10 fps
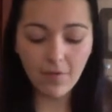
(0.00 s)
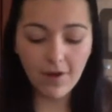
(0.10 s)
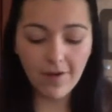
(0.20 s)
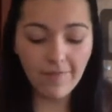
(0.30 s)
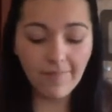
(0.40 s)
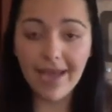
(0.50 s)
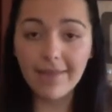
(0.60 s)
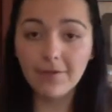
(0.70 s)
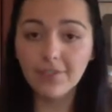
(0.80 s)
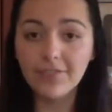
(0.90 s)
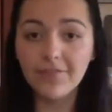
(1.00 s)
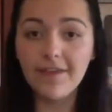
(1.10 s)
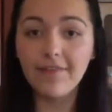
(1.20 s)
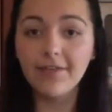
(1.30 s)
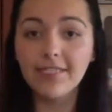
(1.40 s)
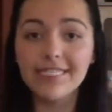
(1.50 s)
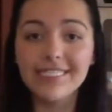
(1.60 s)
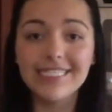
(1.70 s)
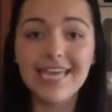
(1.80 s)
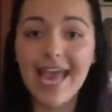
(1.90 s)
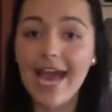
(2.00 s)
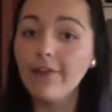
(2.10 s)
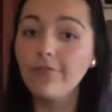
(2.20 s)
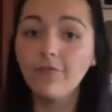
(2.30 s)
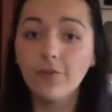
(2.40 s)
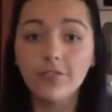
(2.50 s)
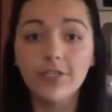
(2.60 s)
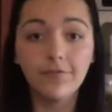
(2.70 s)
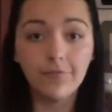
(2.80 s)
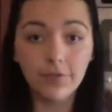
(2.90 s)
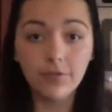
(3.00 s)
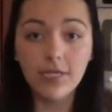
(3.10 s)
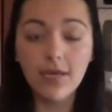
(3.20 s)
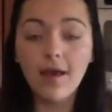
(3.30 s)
one of my personal favorites is to add frozen fruit.